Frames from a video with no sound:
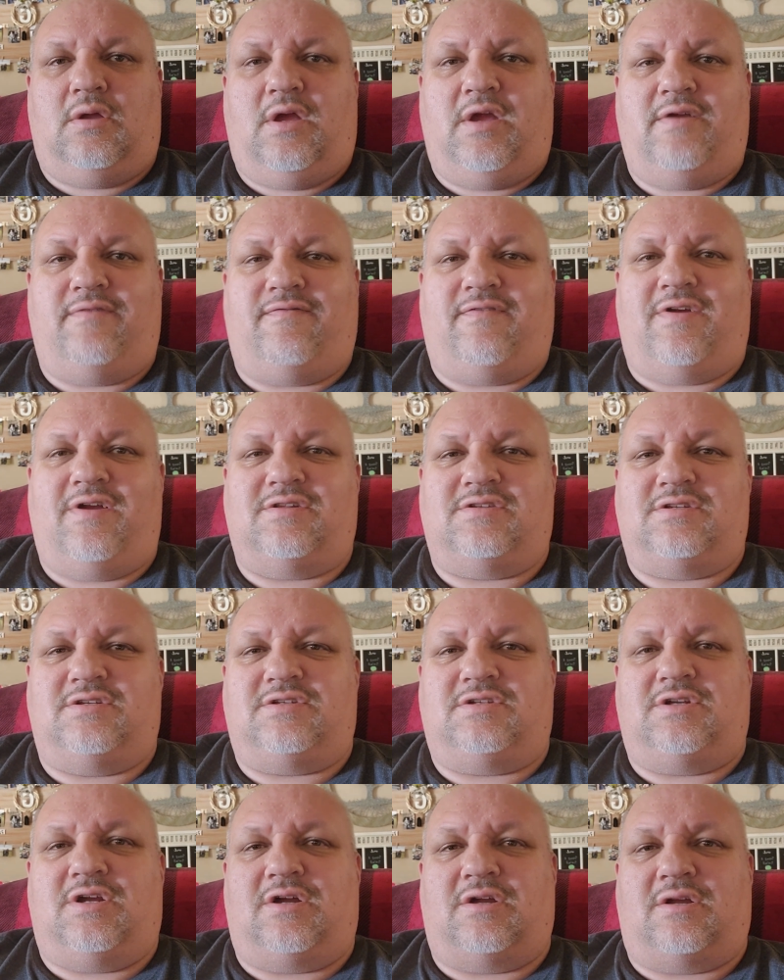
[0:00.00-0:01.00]
Hey friends,
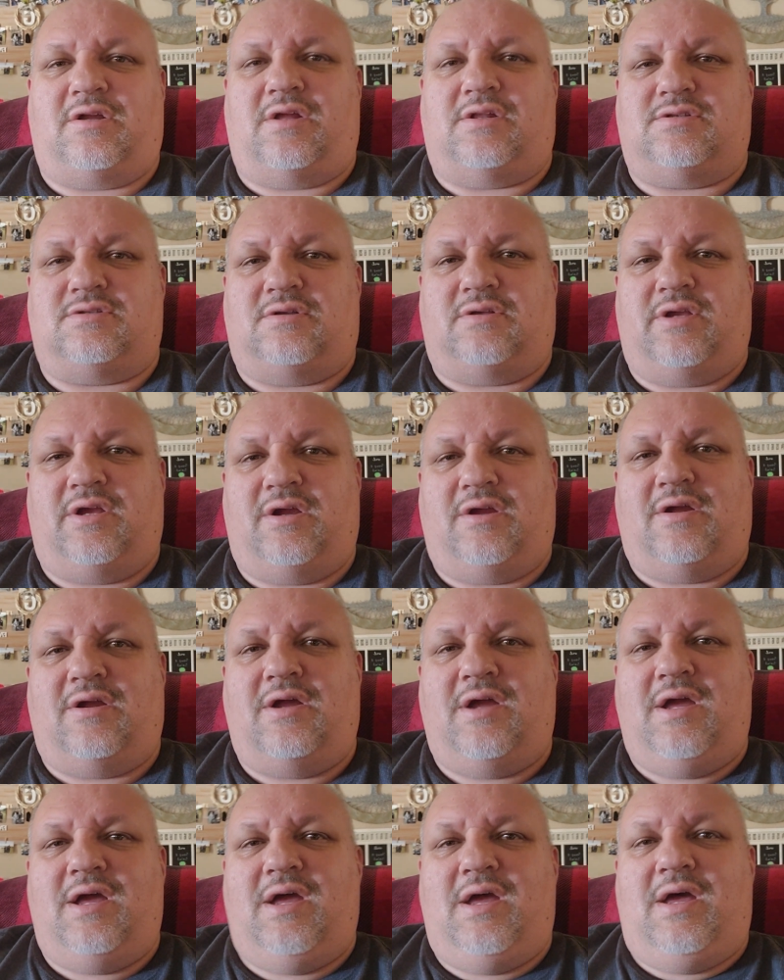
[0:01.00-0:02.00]
it's John Gunzel here,
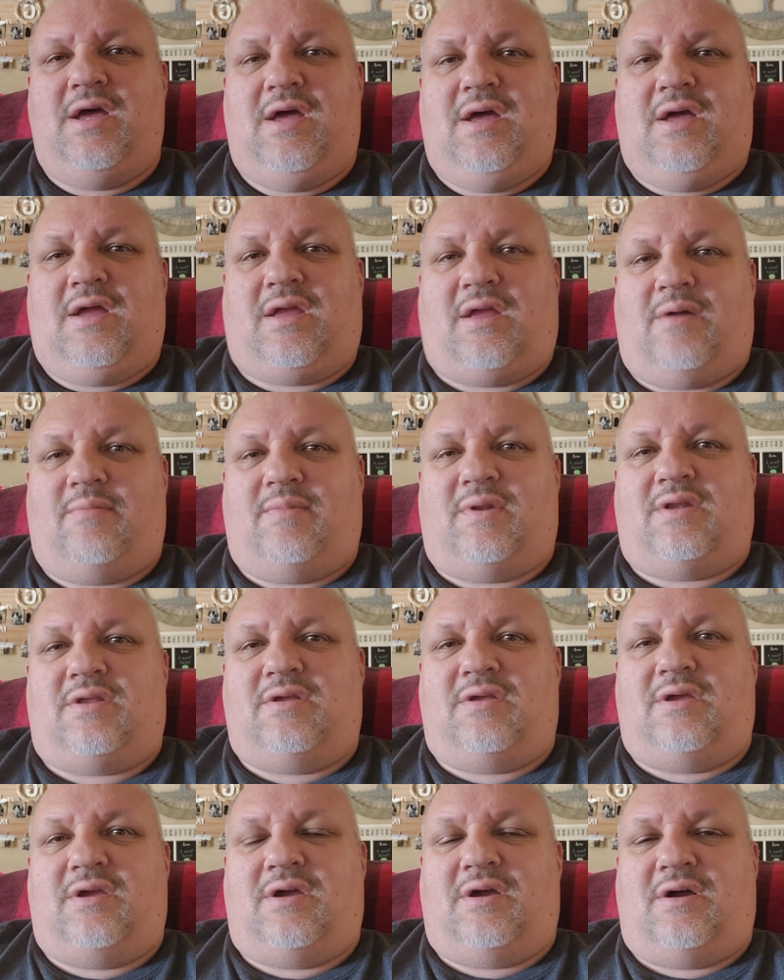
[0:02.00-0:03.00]
coming
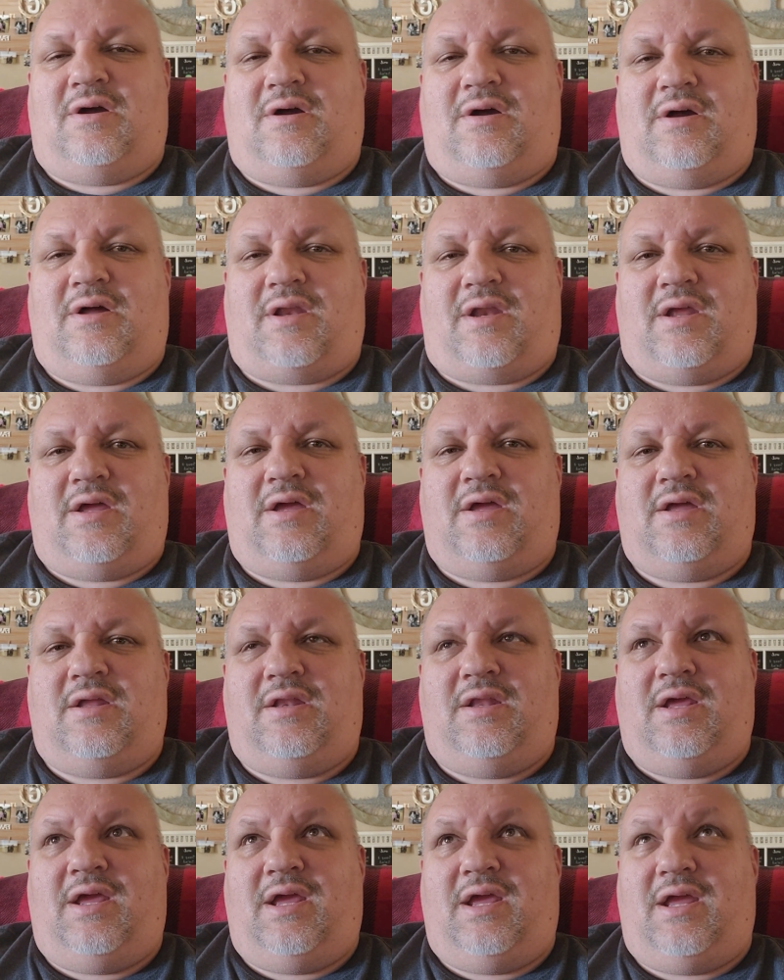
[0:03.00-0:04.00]
to you on
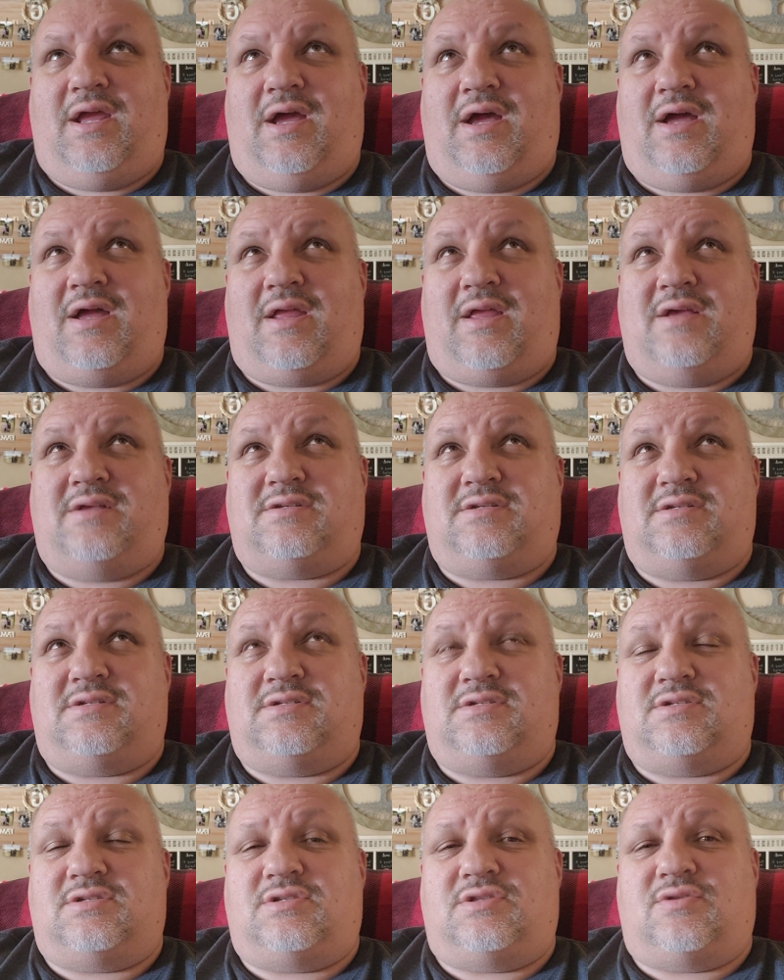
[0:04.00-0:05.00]
day, I guess
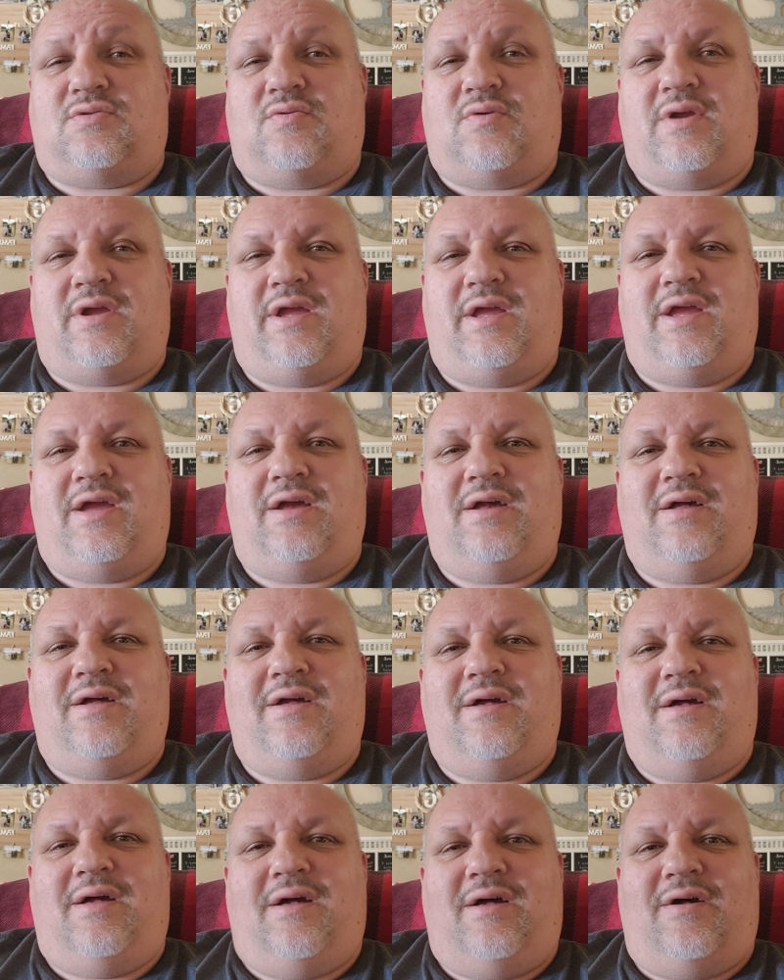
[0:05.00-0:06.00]
this is 3
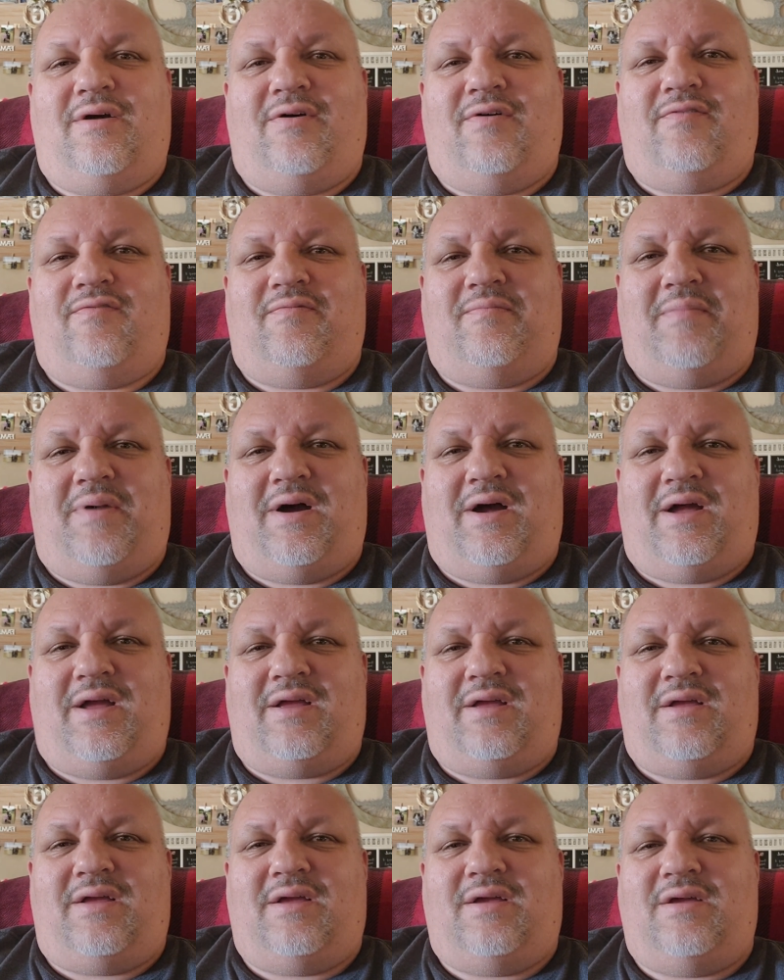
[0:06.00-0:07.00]
of
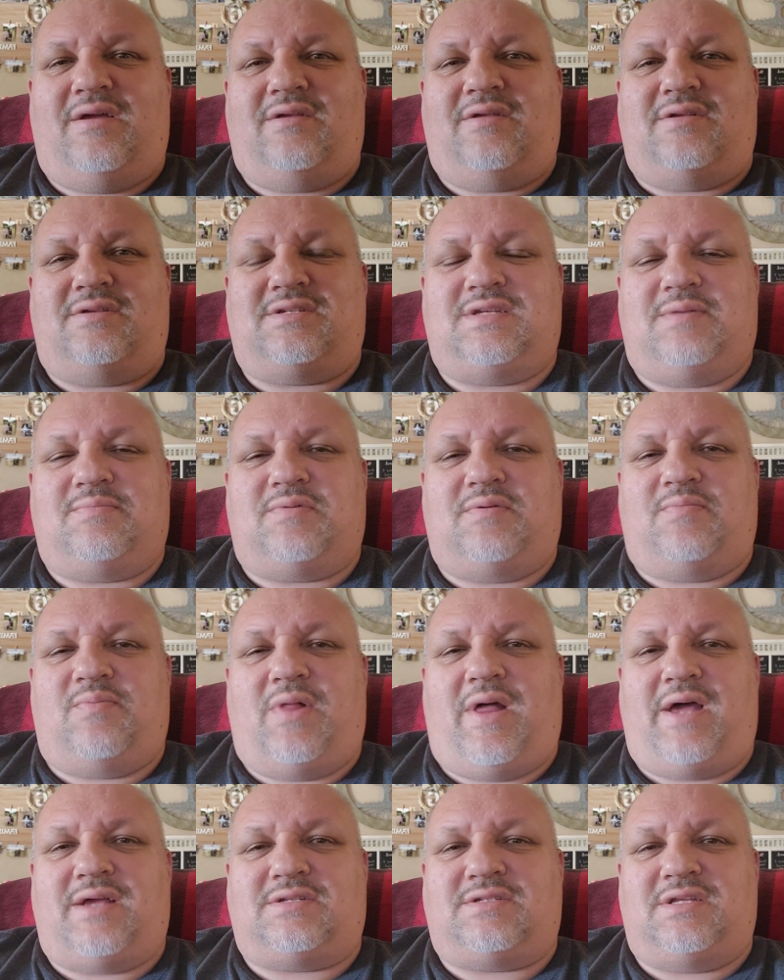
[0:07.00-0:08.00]
my
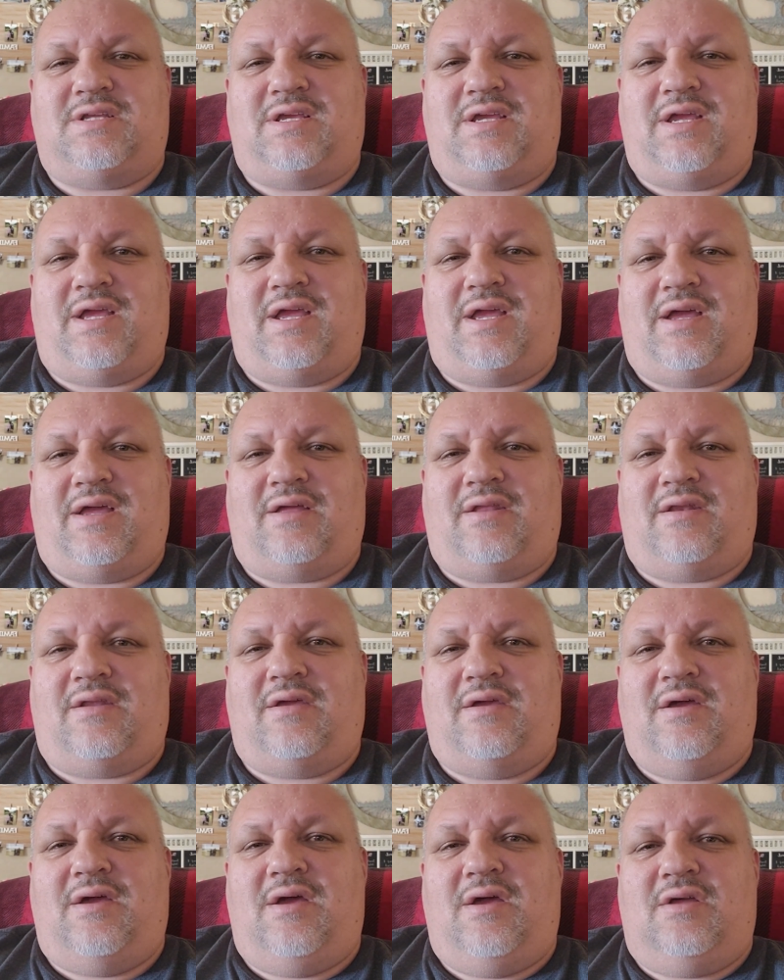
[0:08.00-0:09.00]
septoplasty and
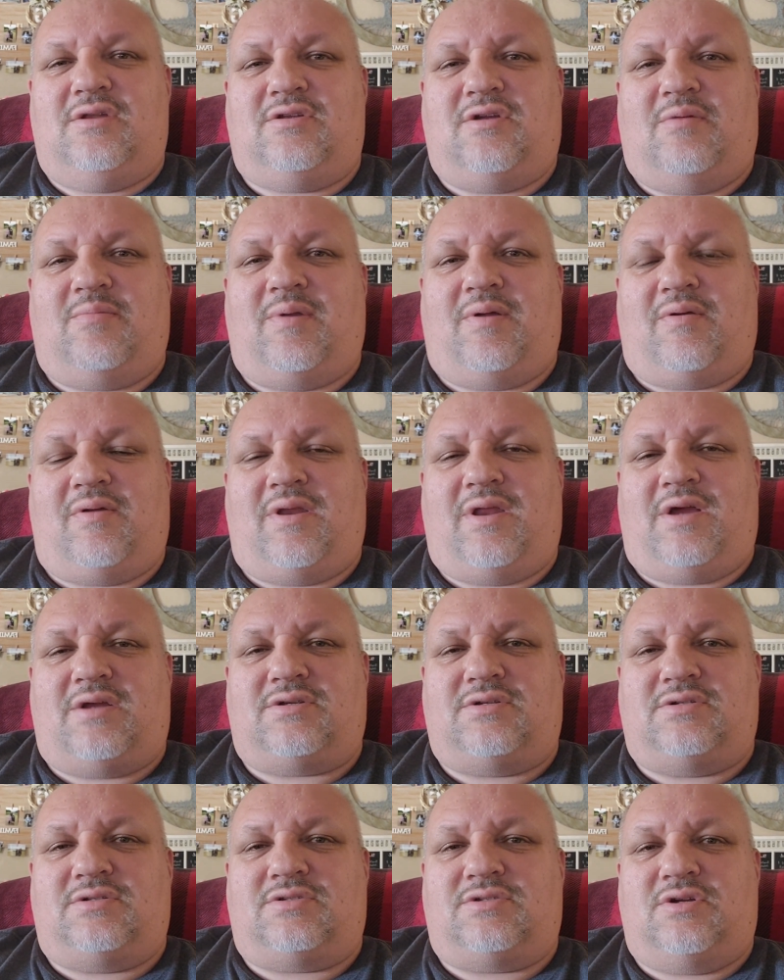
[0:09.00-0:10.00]
turbinate
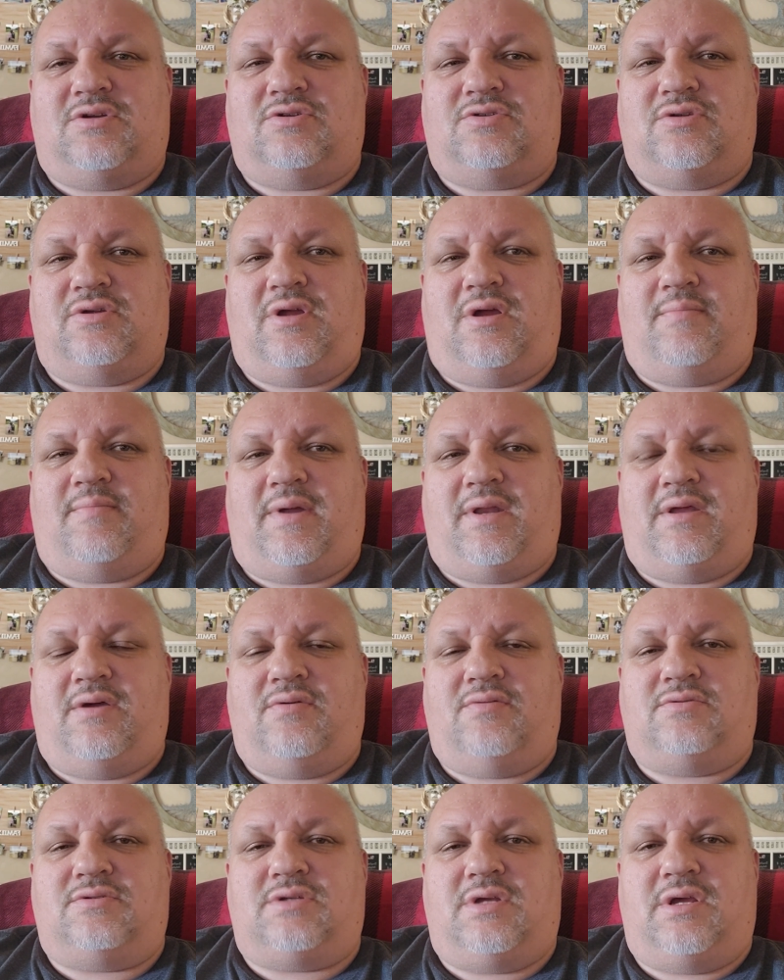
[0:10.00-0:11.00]
reduction surgery on my
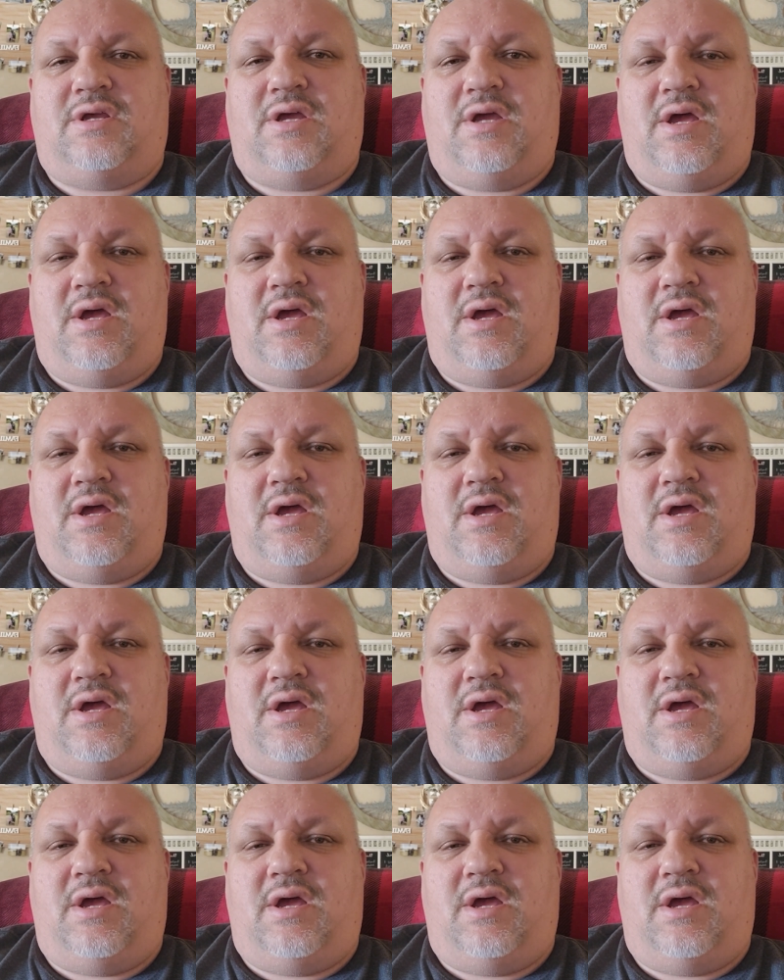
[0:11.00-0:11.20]
nose.